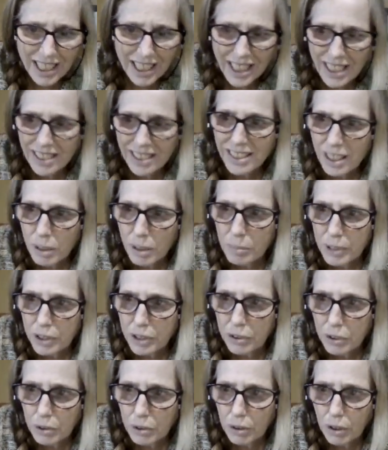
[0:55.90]
It's telling me
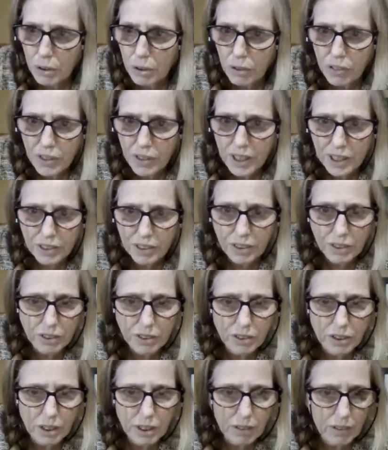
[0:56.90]
2 little things and
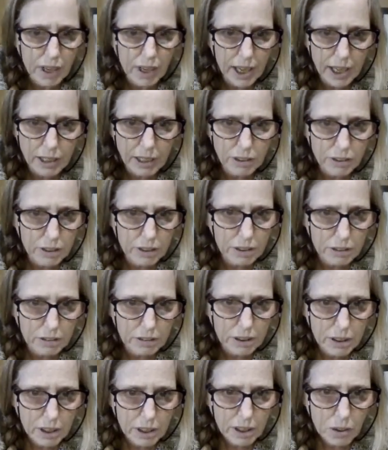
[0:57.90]
stuff. I don't know.
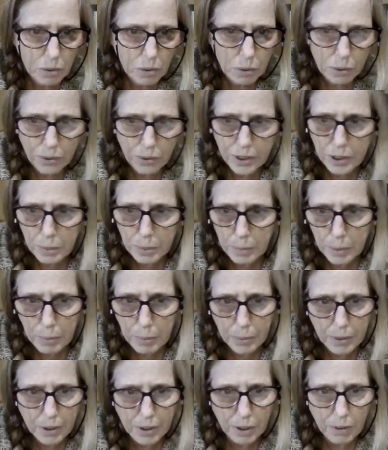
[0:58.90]
Oh, 6
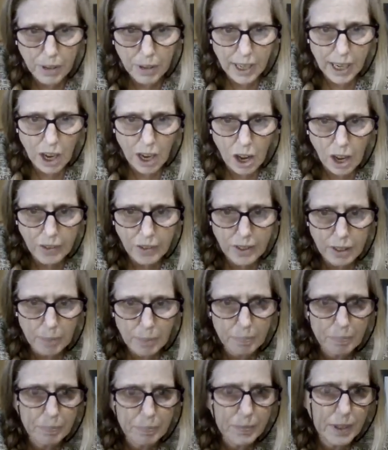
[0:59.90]
people here already.
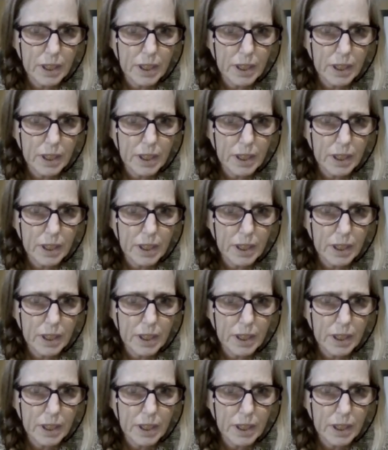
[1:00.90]
Awesome.